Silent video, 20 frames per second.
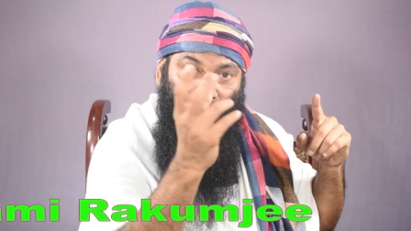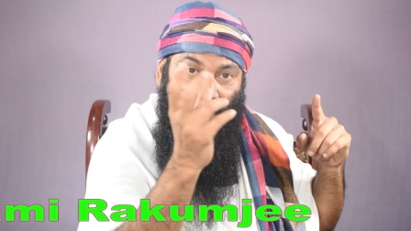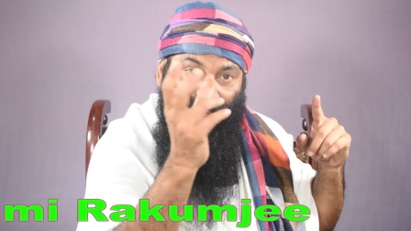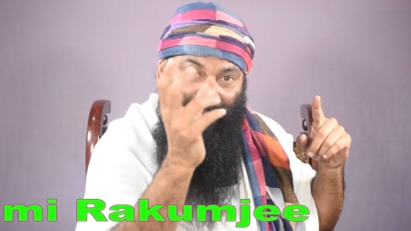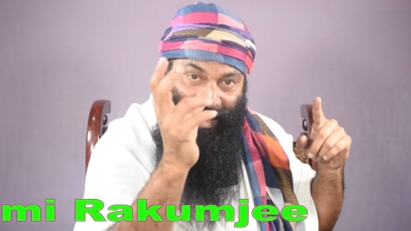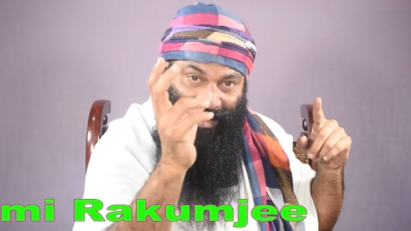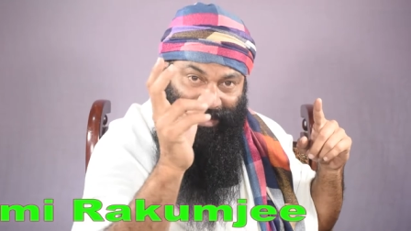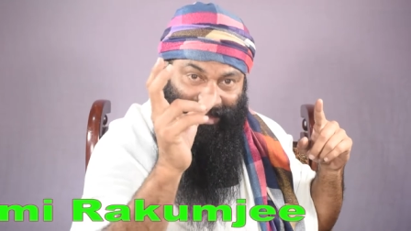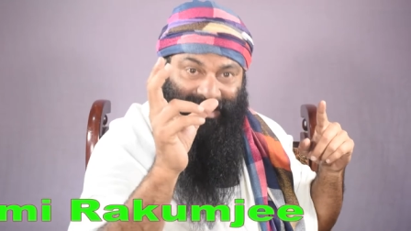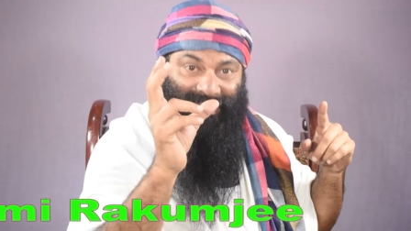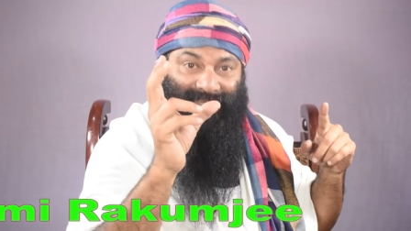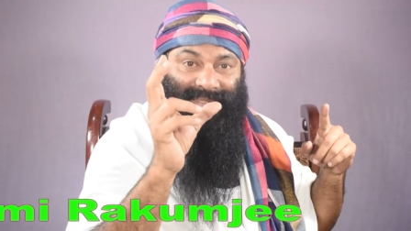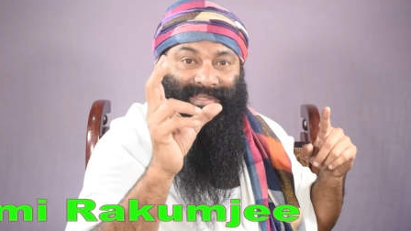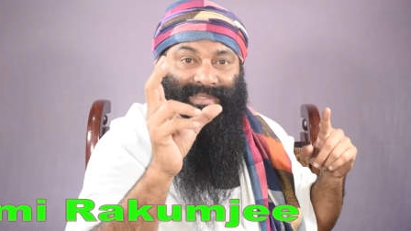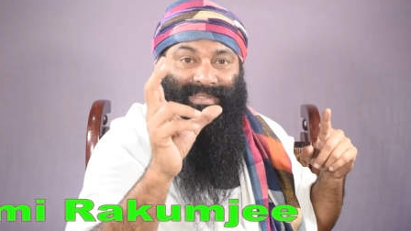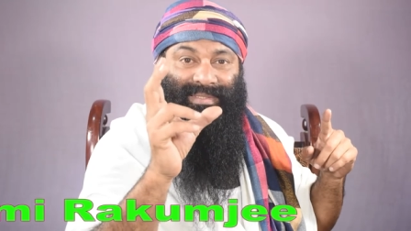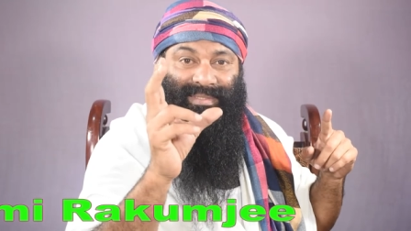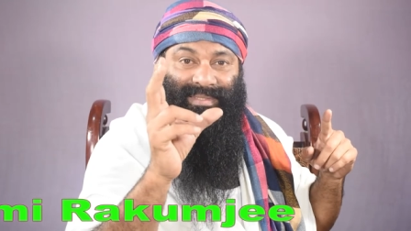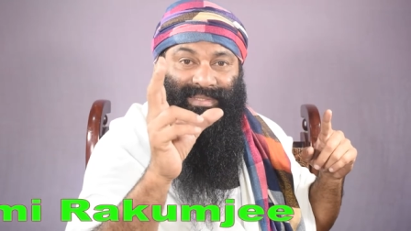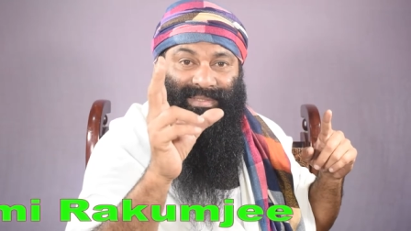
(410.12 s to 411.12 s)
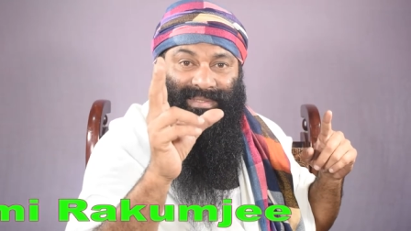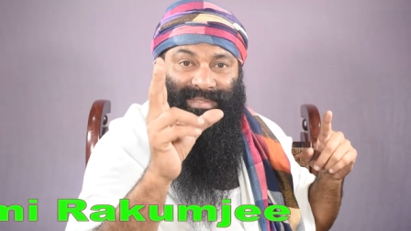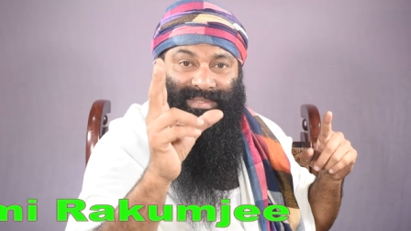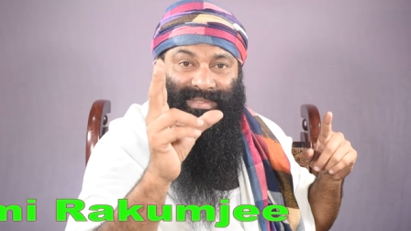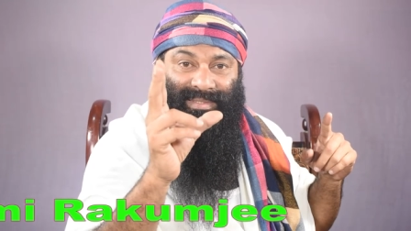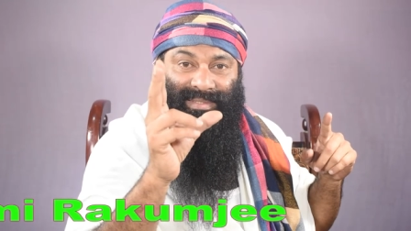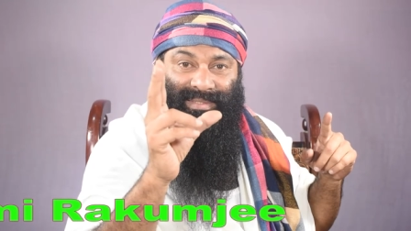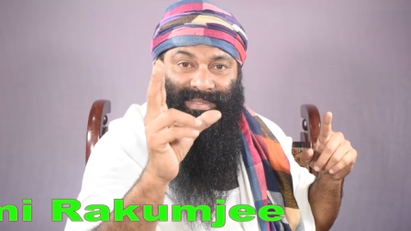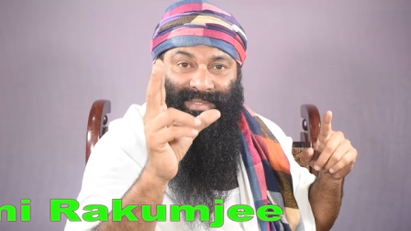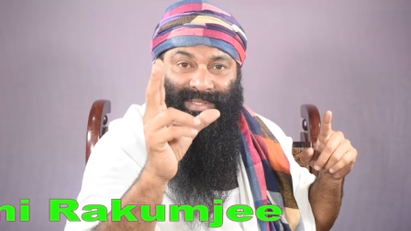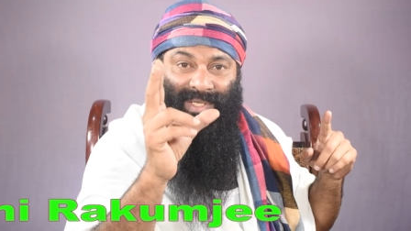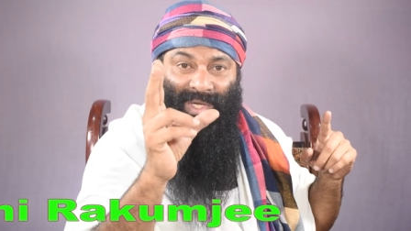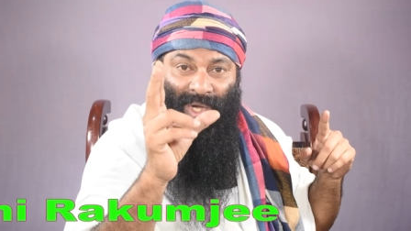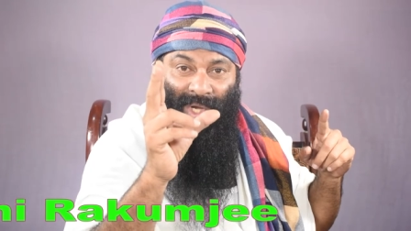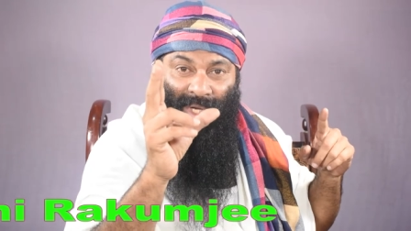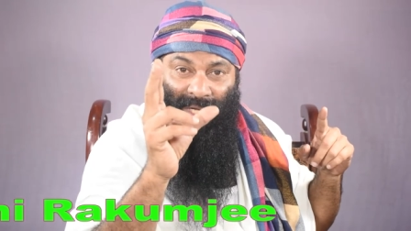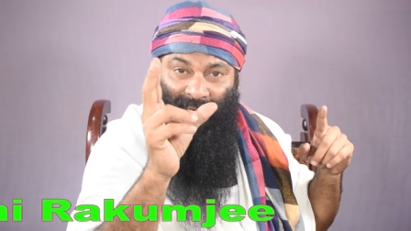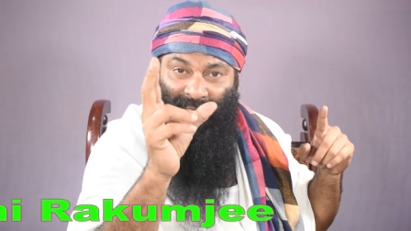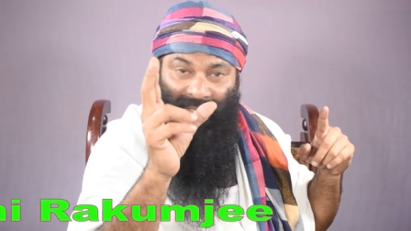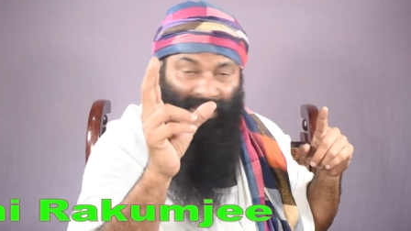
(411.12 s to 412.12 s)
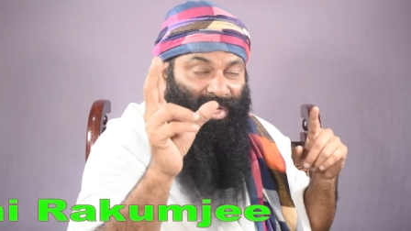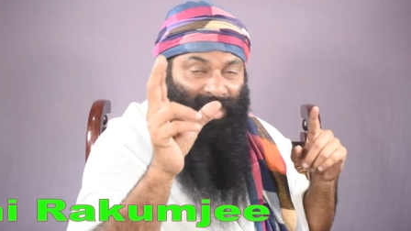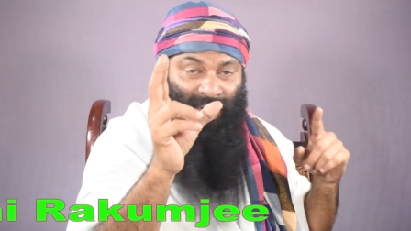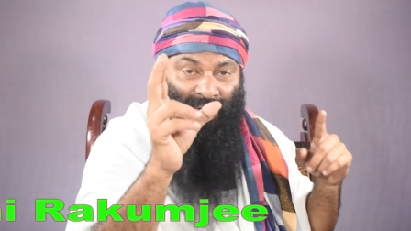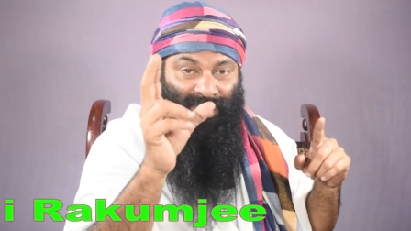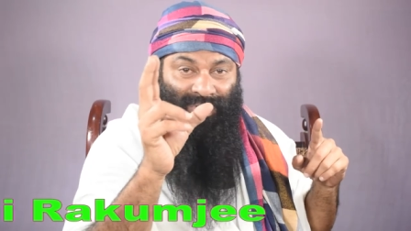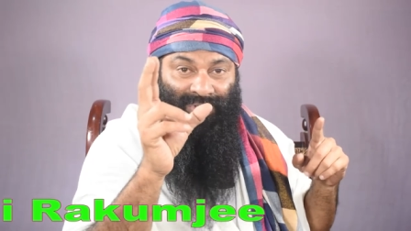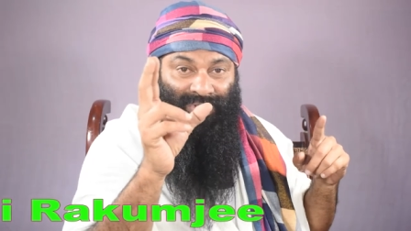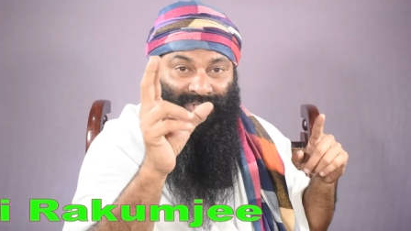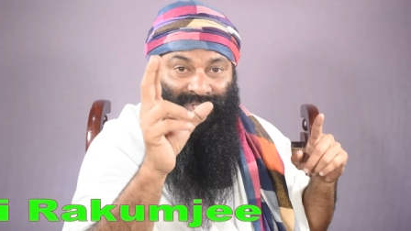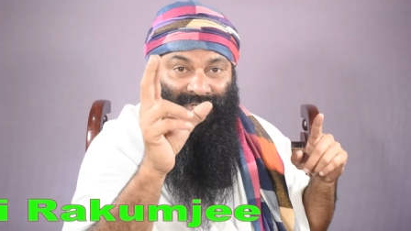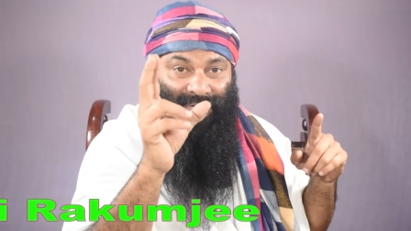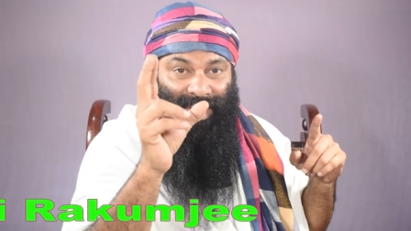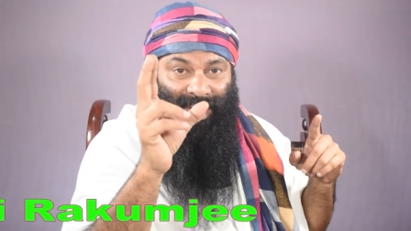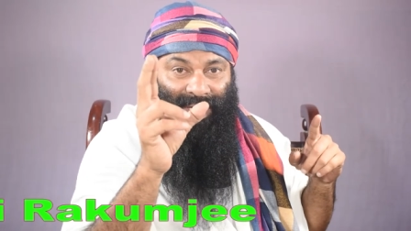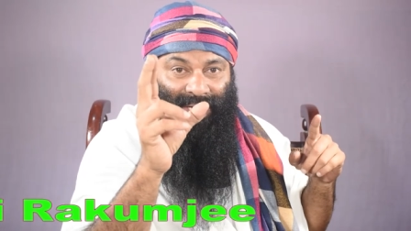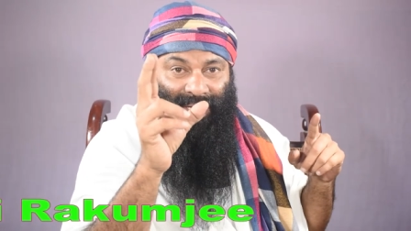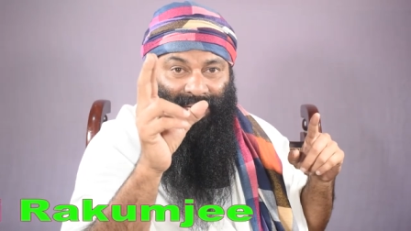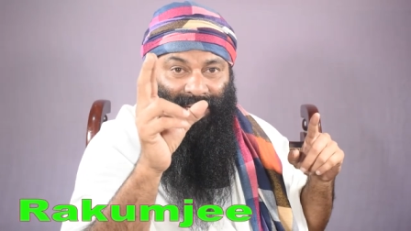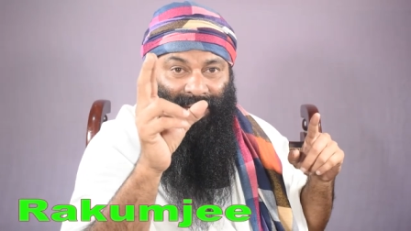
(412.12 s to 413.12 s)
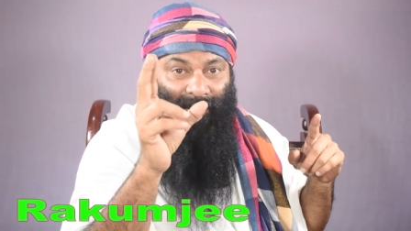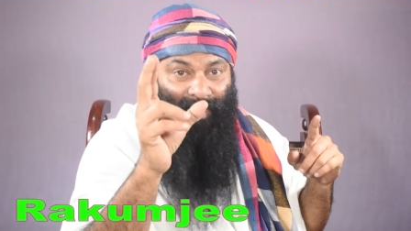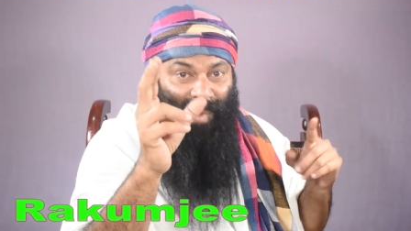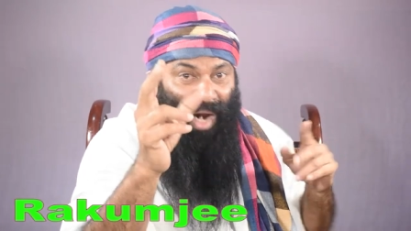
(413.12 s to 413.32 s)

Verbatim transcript: eggs. It cannot shake.